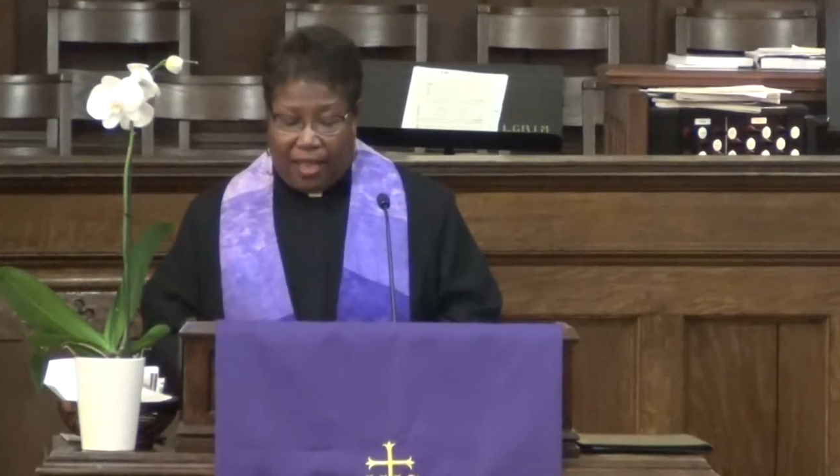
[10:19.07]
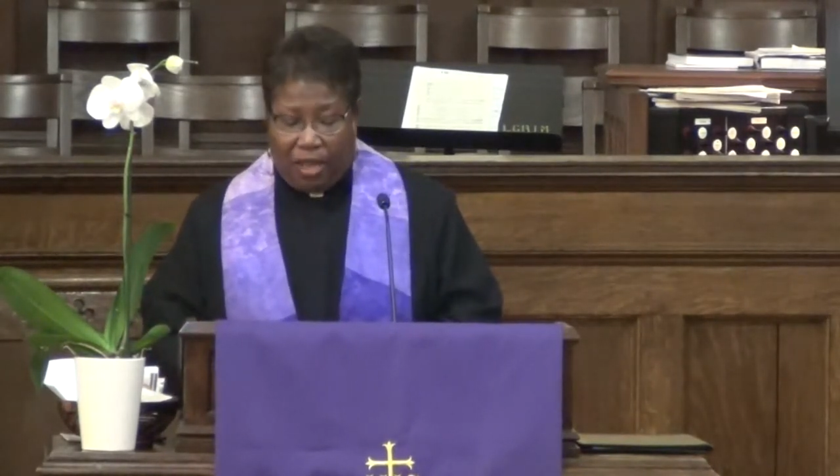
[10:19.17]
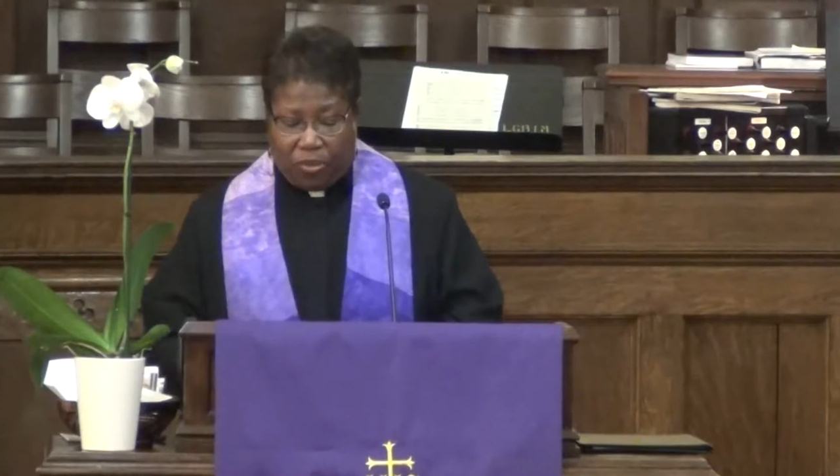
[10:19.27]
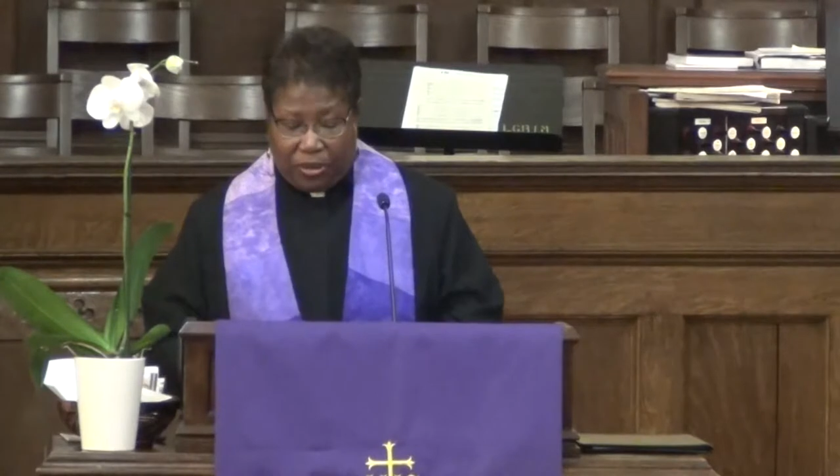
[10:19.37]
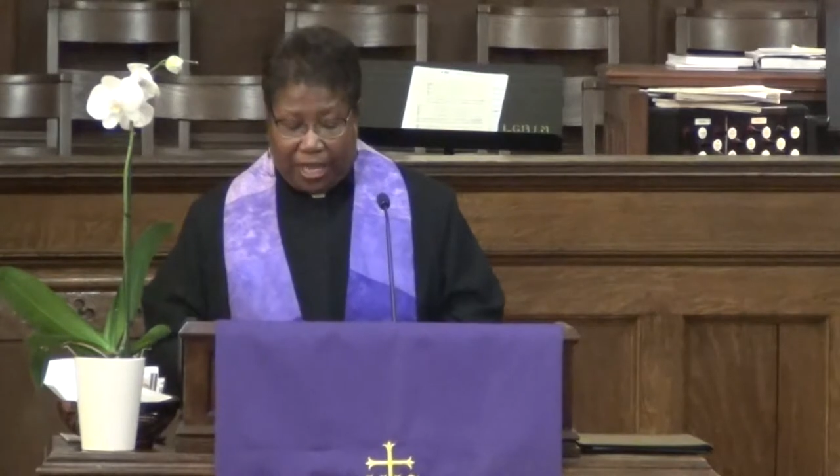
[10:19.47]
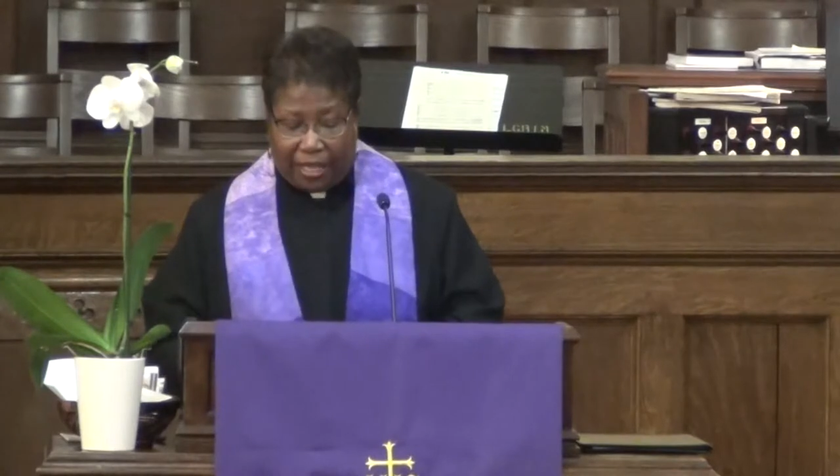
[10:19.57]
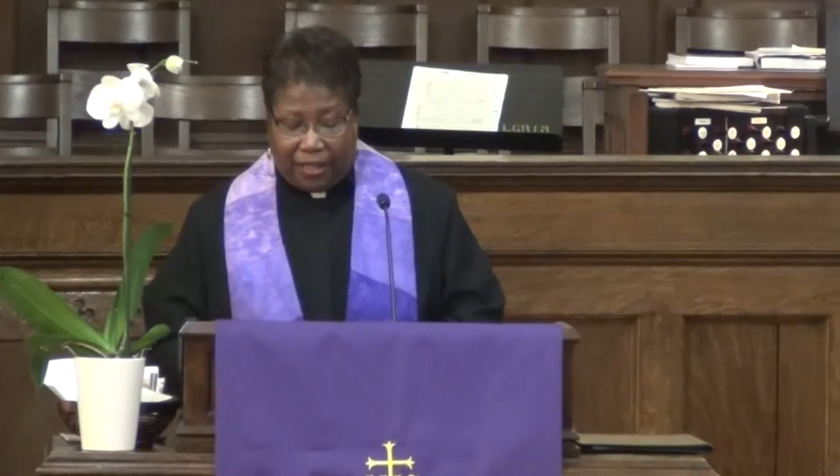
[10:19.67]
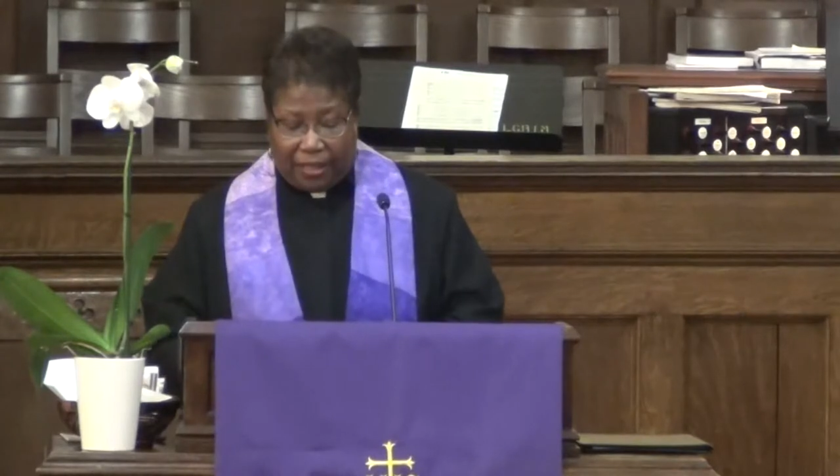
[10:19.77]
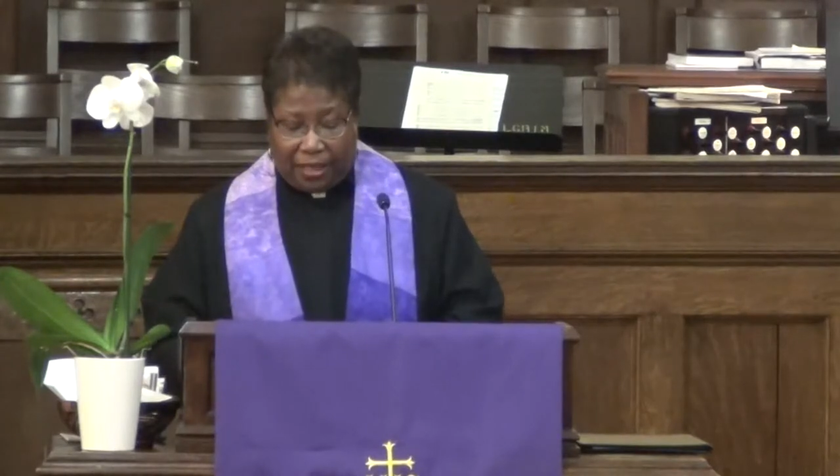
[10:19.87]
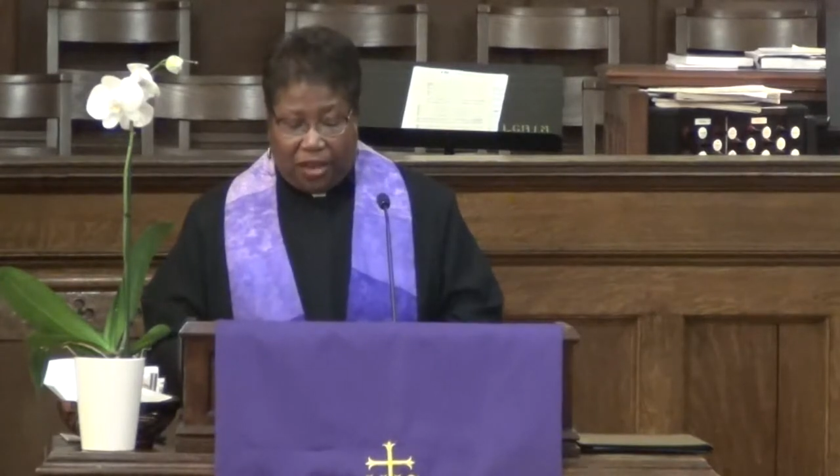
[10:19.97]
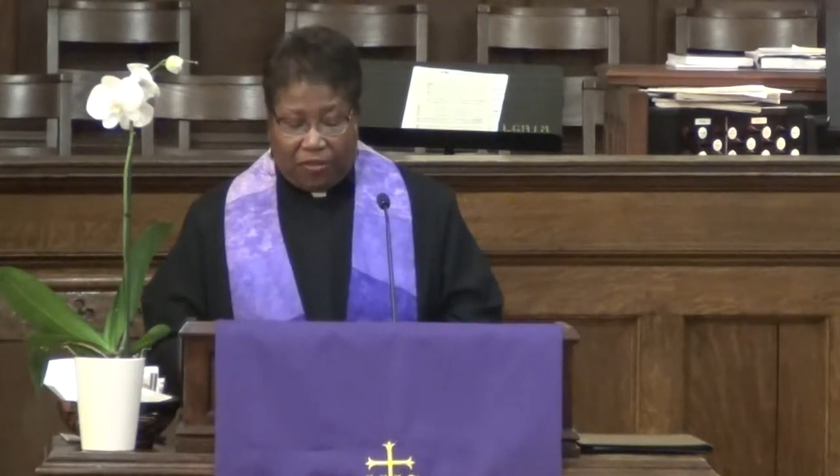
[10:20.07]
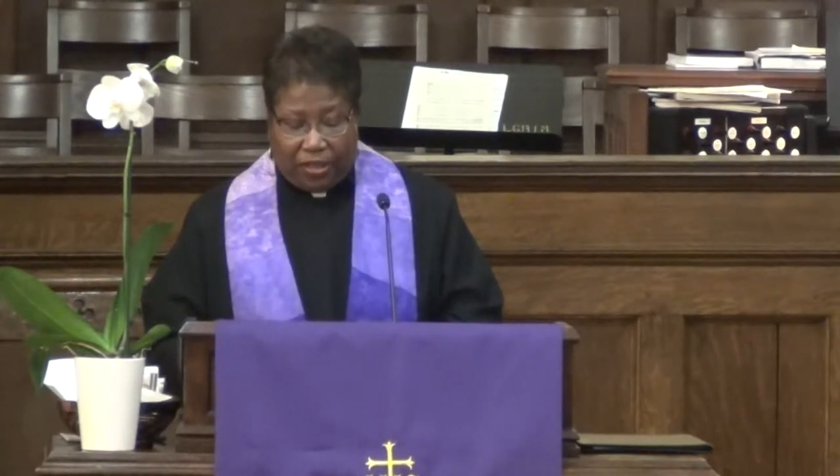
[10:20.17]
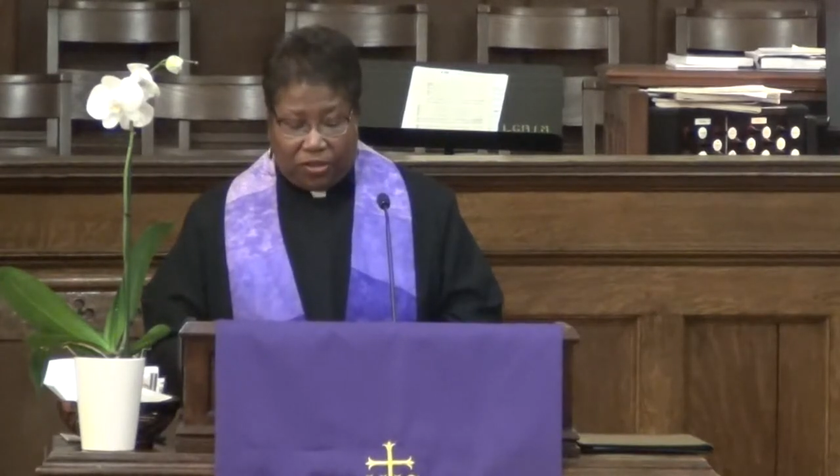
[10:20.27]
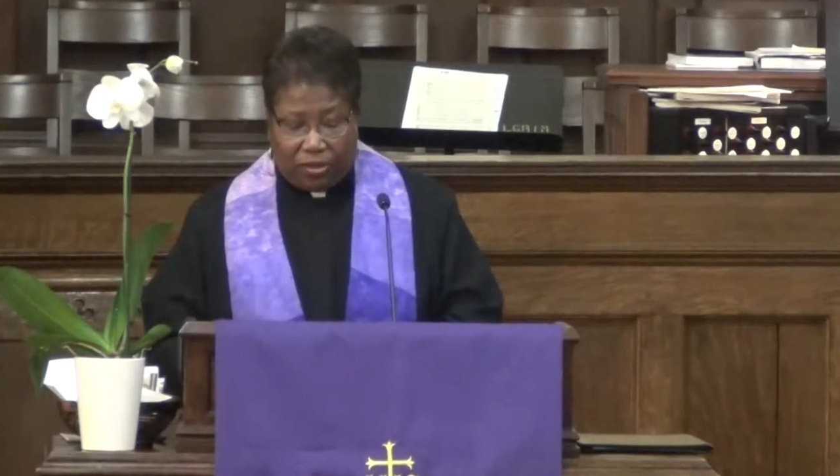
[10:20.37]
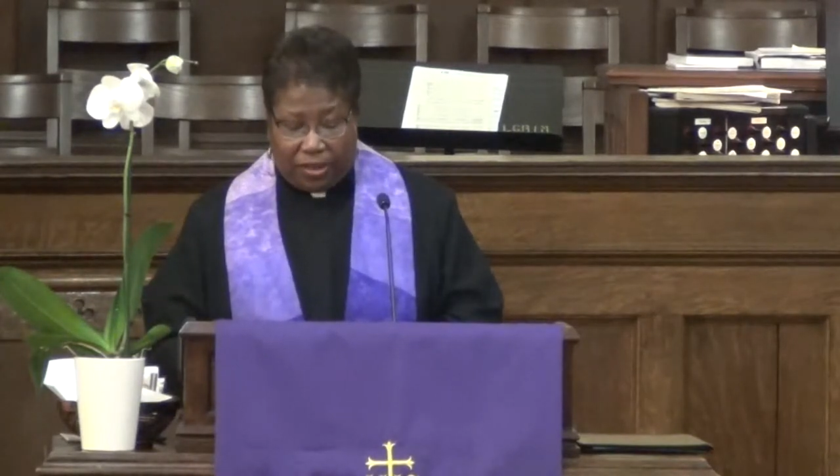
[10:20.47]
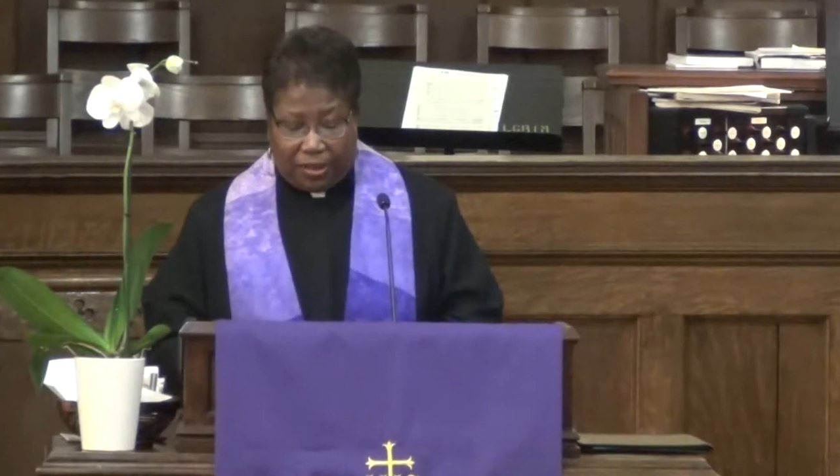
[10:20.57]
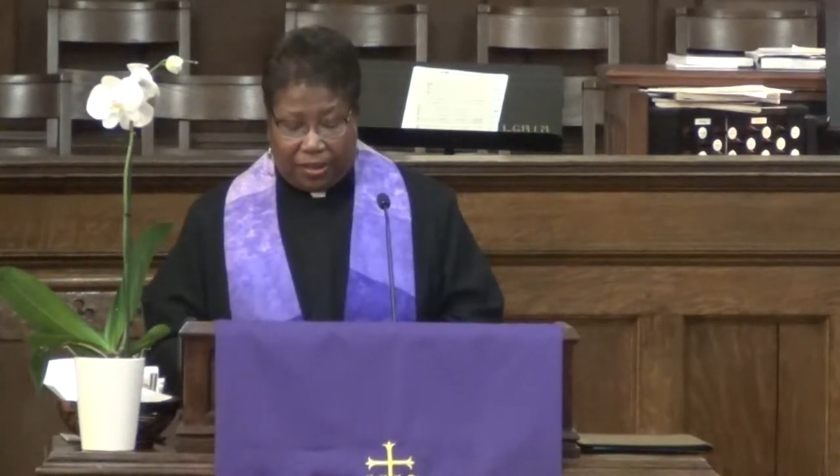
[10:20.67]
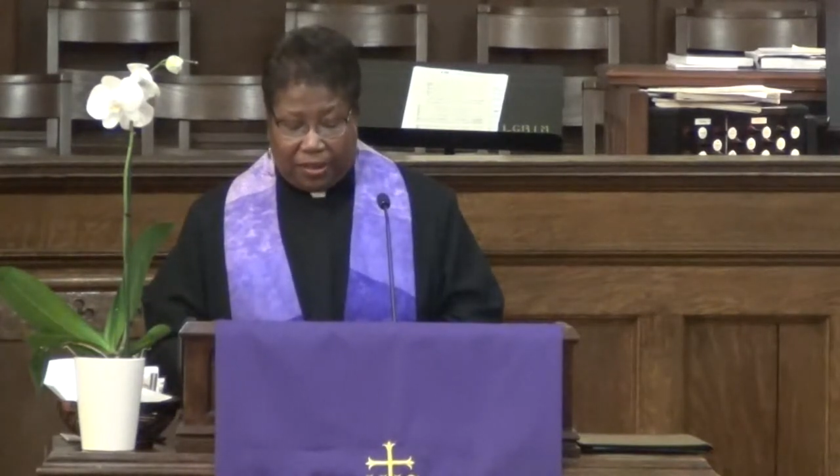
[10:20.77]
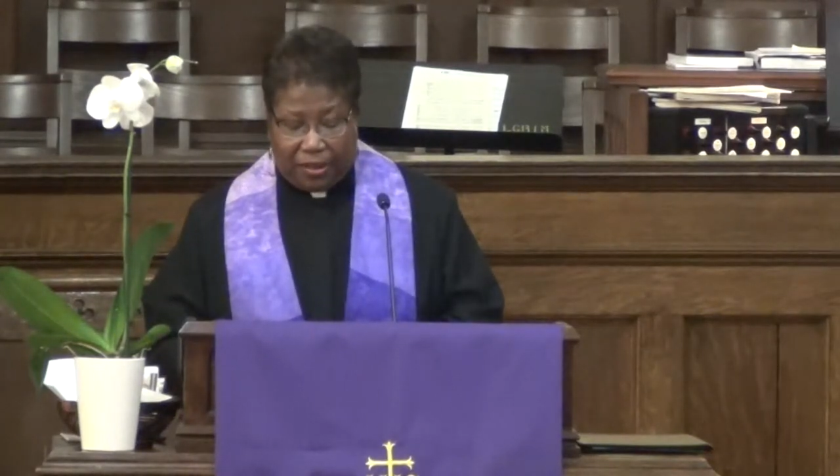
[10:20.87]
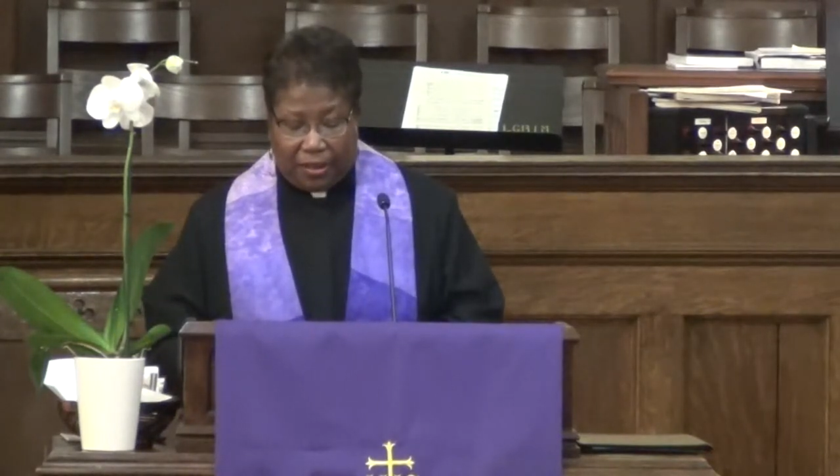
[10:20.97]
and protecting
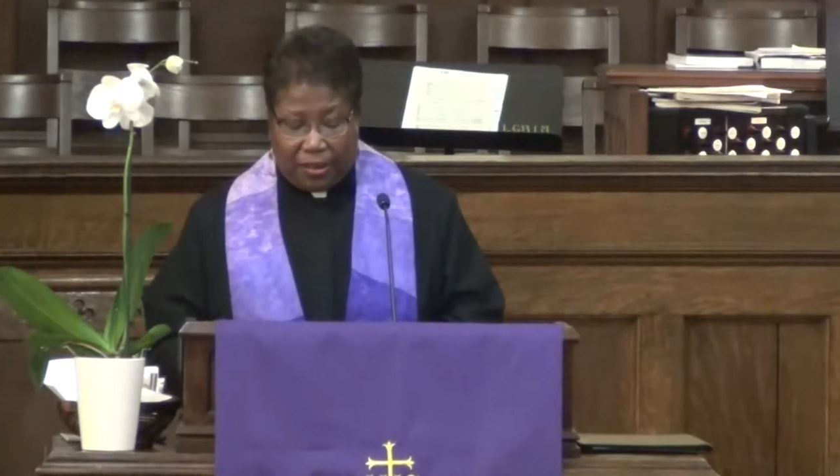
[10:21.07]
self-interest.